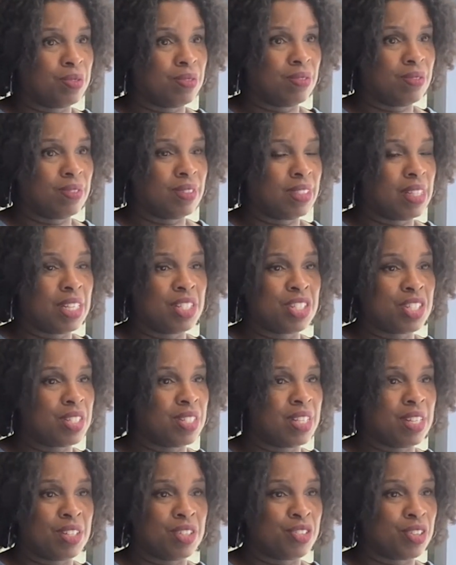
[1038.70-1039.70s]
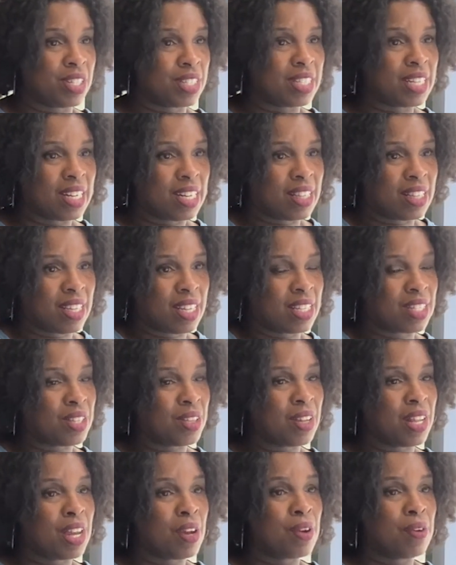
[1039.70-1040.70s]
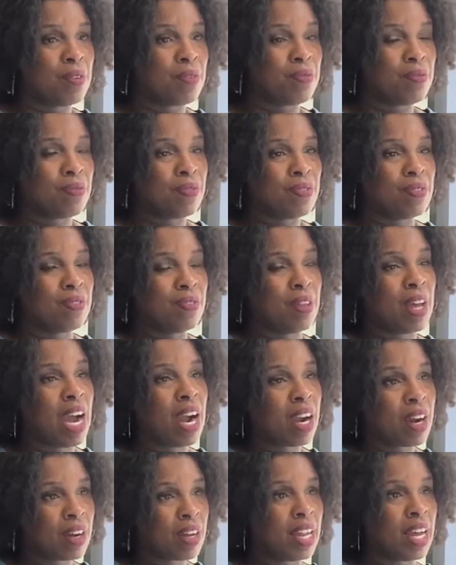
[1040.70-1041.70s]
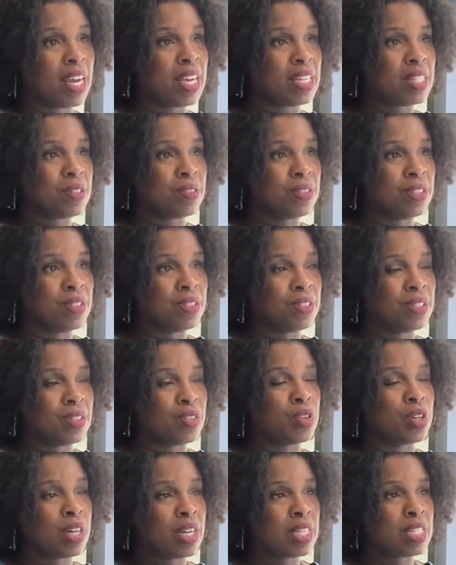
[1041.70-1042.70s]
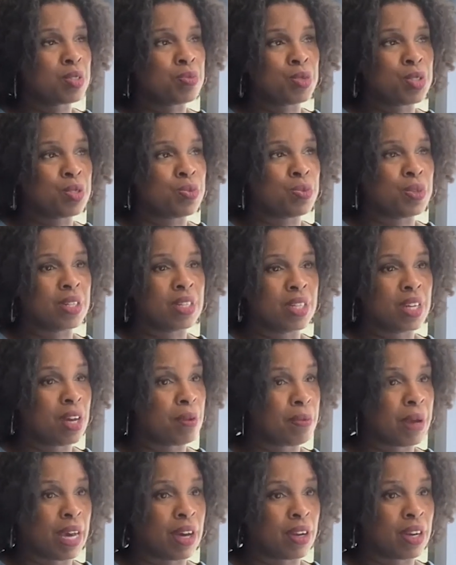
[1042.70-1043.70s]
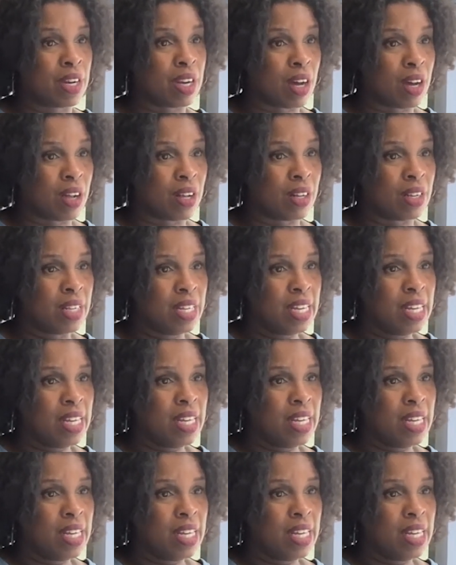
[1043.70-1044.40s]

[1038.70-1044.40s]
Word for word: they just didn't trust anything. So they, our clients usually or customers wouldn't come out at all.